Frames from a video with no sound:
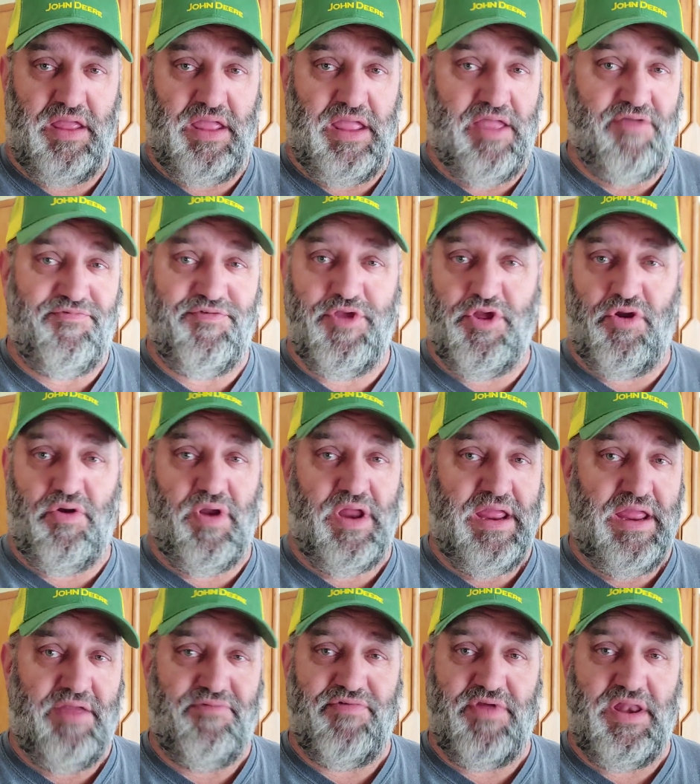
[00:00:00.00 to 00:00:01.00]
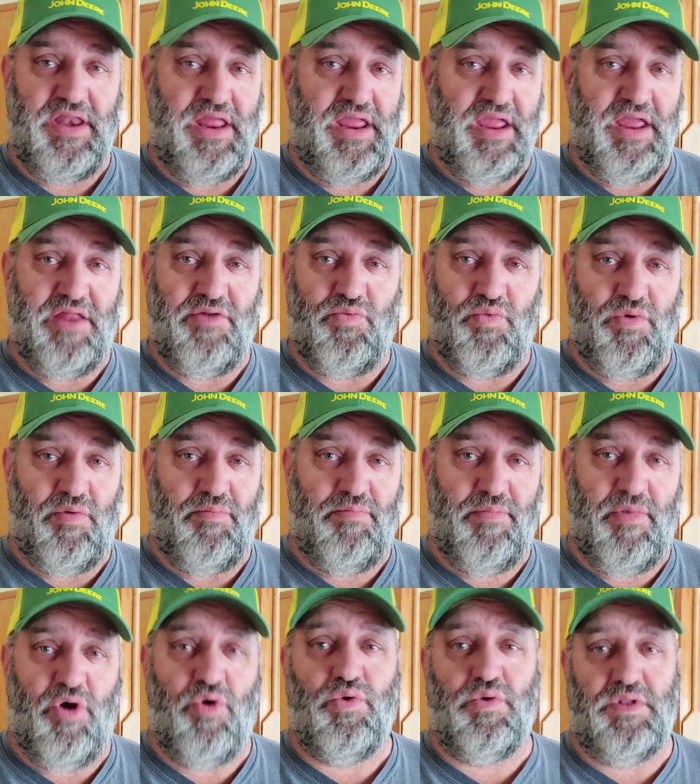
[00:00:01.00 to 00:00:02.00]
if you're even in
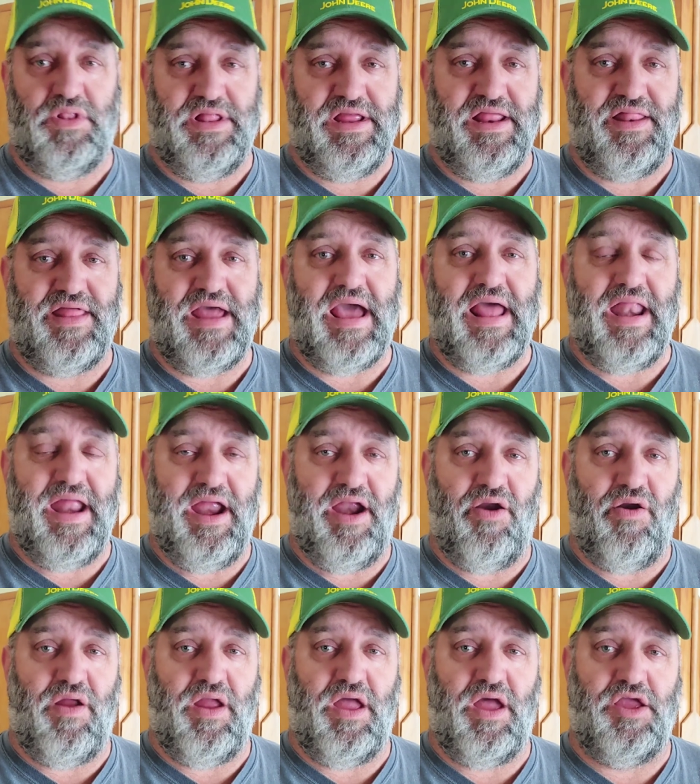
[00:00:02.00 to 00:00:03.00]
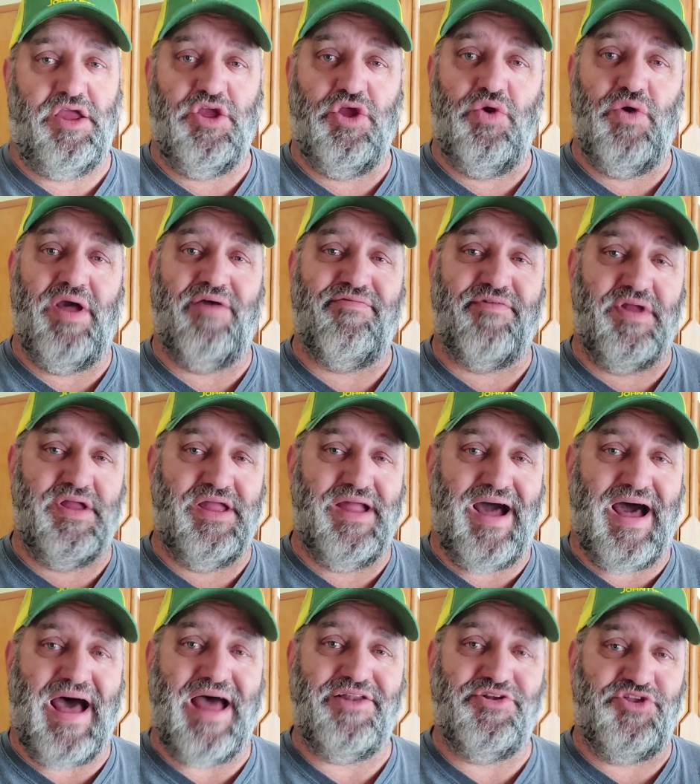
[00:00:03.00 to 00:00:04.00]
remotely that area, you have
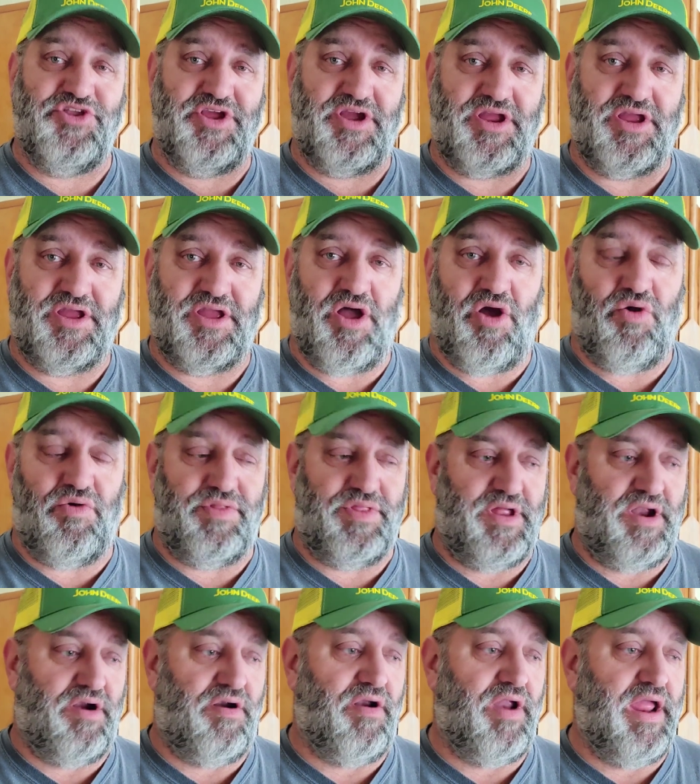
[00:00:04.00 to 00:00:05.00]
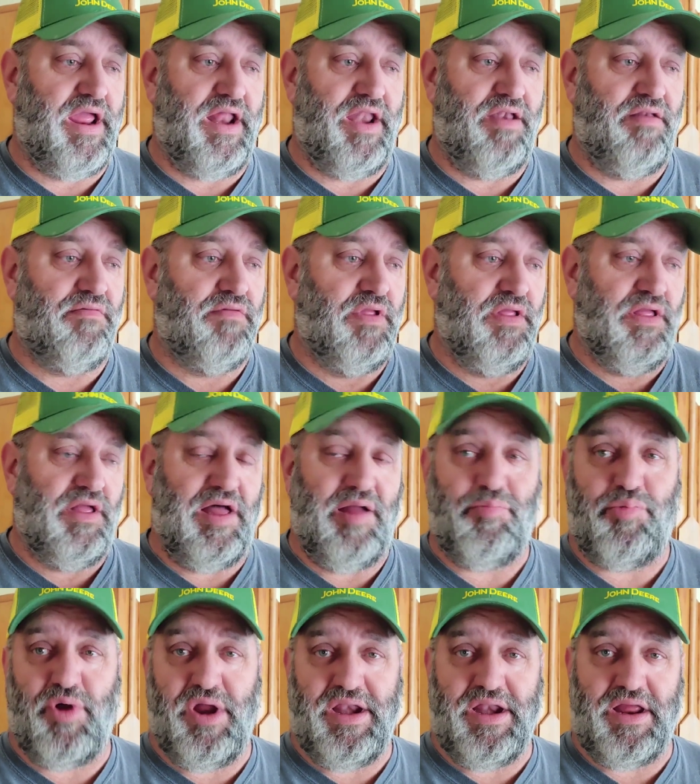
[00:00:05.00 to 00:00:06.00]
got to go there. And
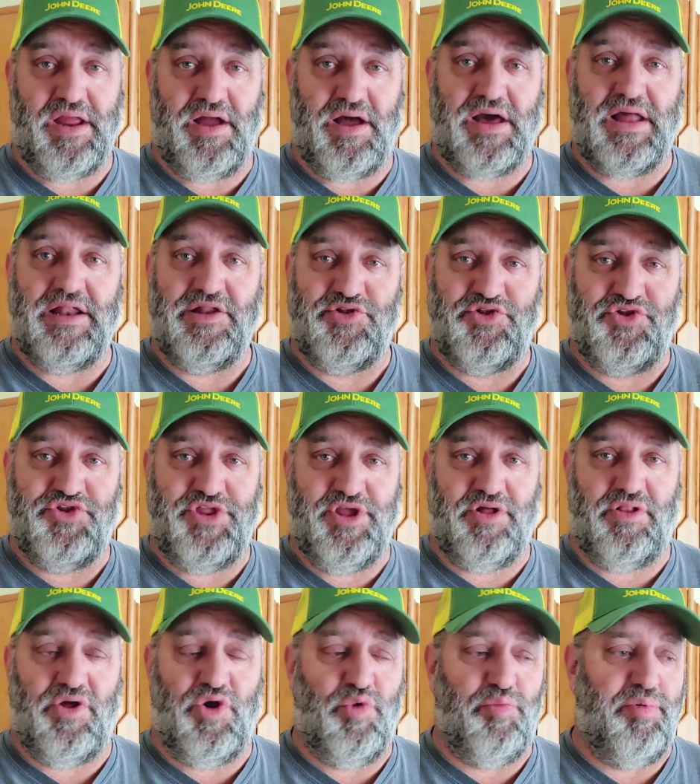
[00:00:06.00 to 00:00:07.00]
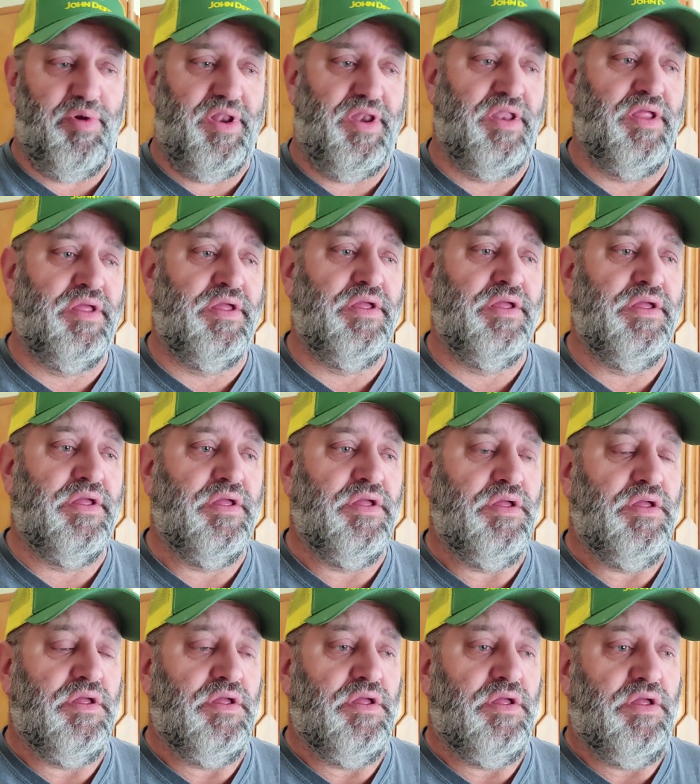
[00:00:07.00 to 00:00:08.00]
I pray to God it's still open.
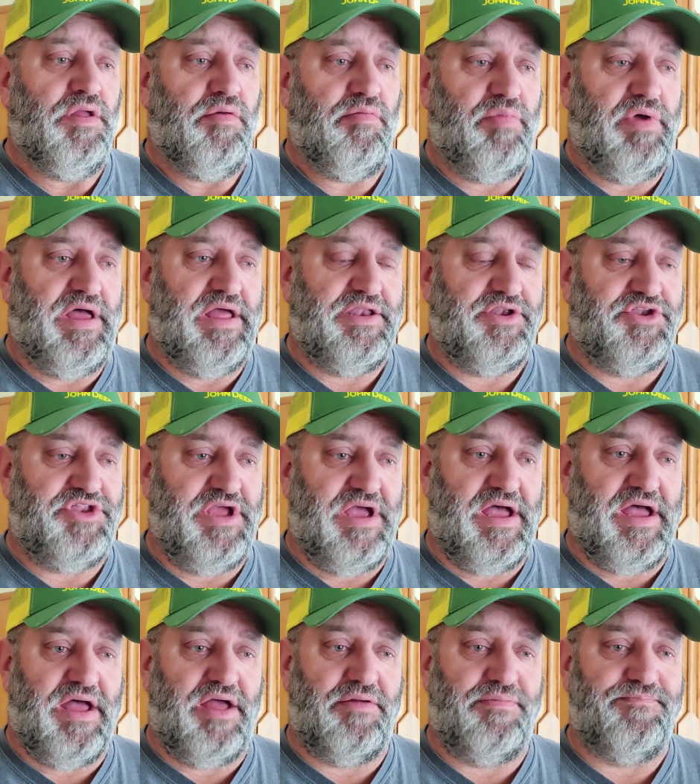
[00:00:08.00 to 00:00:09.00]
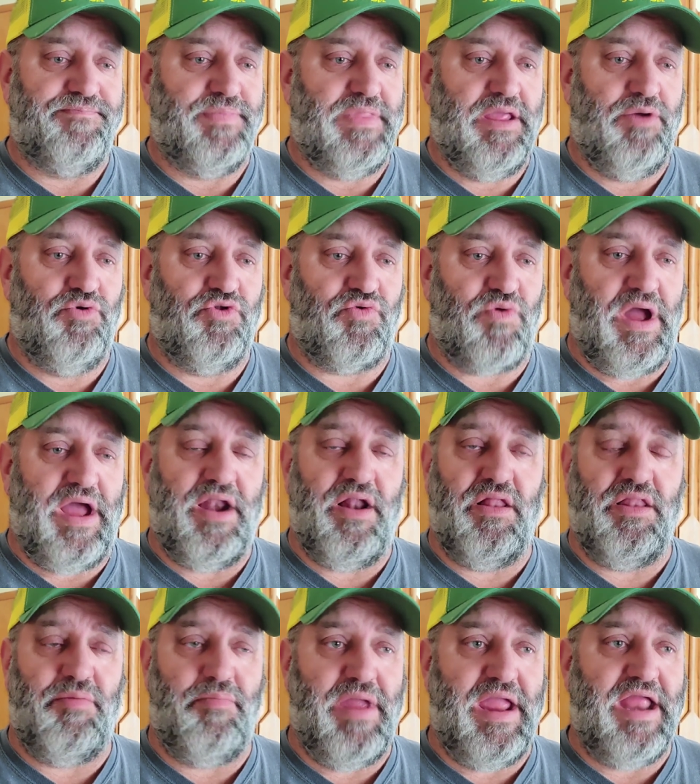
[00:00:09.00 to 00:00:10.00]
But uh, it was right
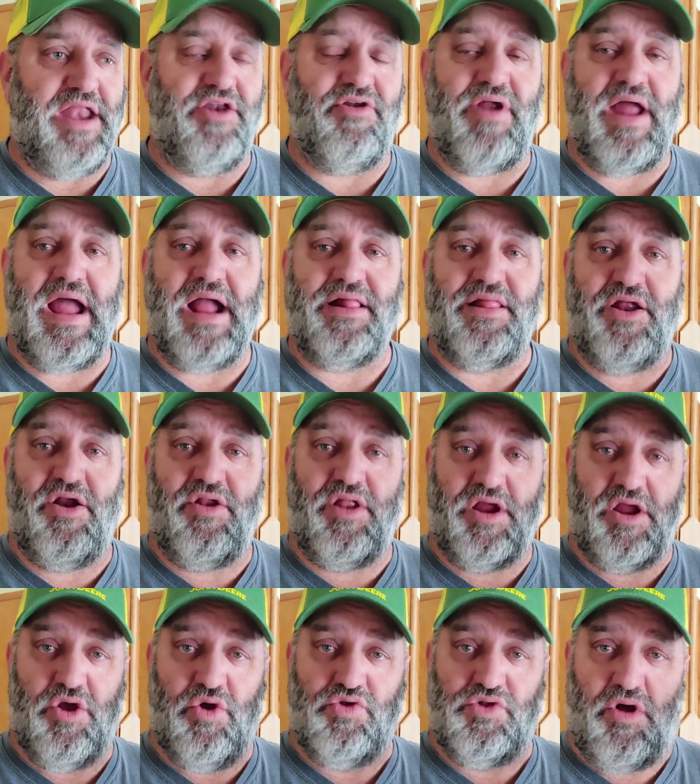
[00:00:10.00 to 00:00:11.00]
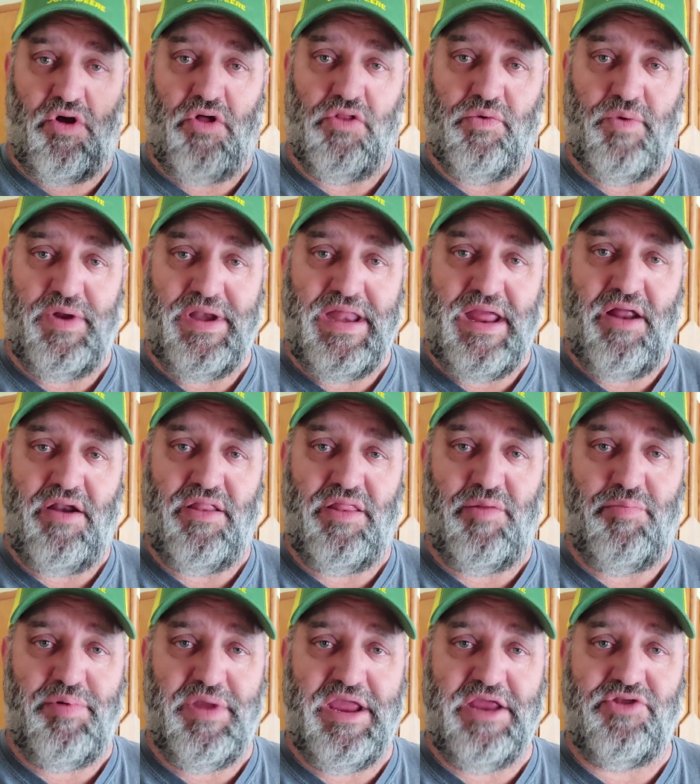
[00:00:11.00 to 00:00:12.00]
on the main drag there that goes all the way down to
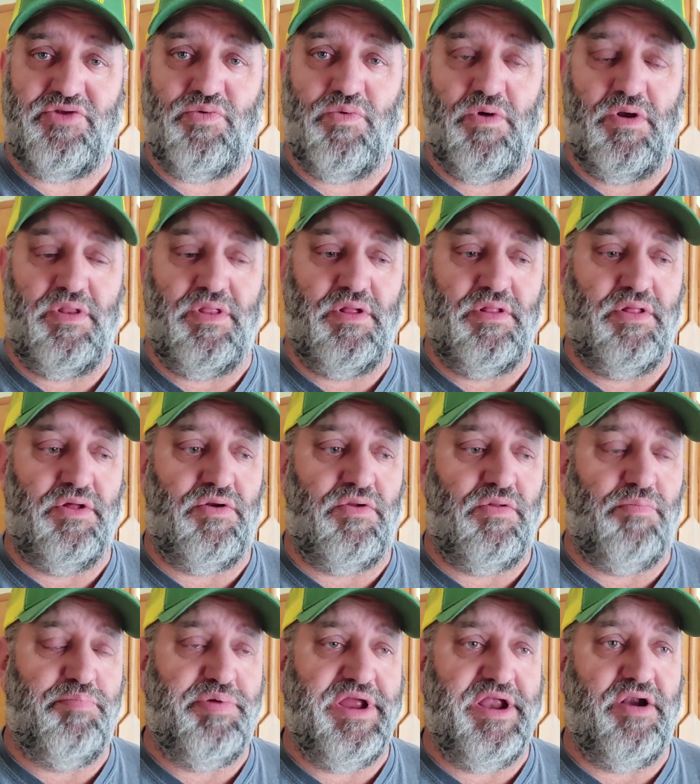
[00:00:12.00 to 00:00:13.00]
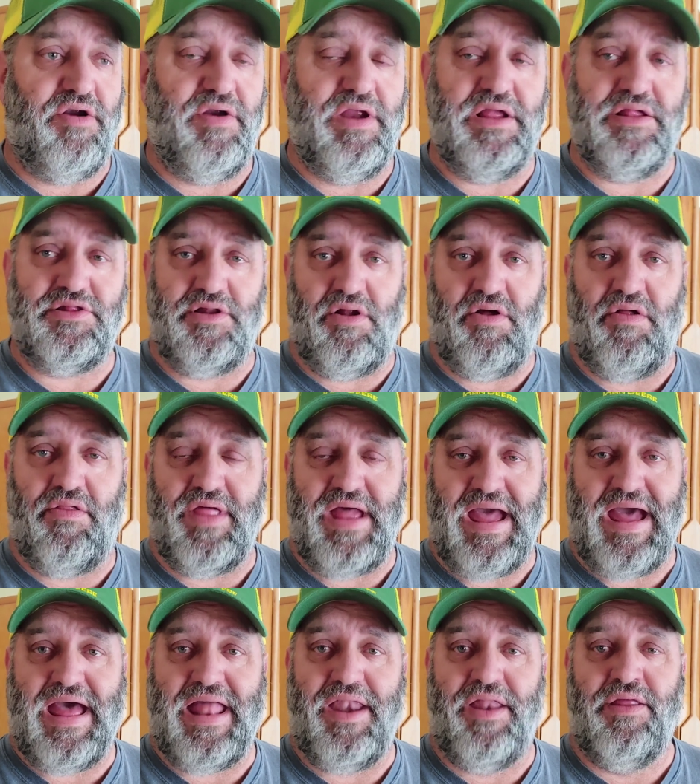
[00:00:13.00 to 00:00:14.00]
the beach where the little pier is and all
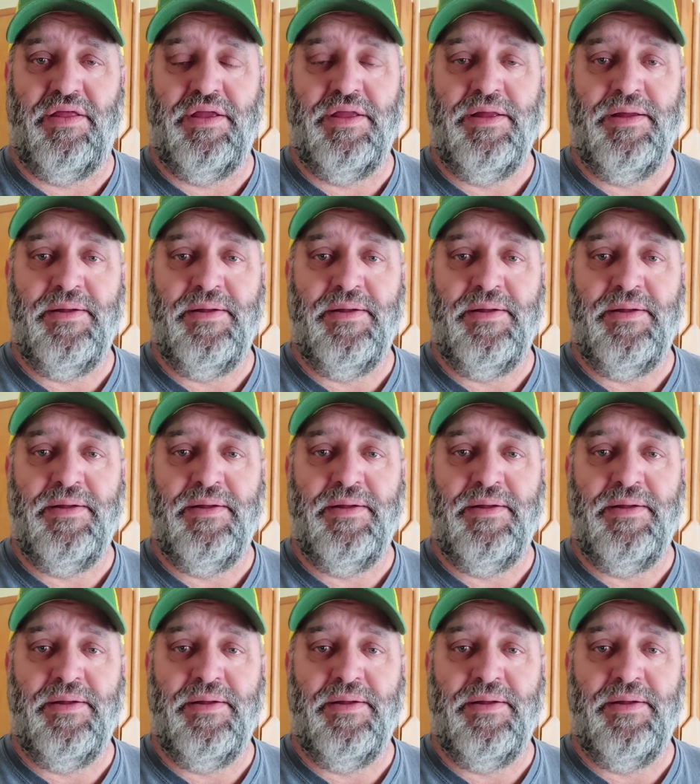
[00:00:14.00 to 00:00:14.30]
that.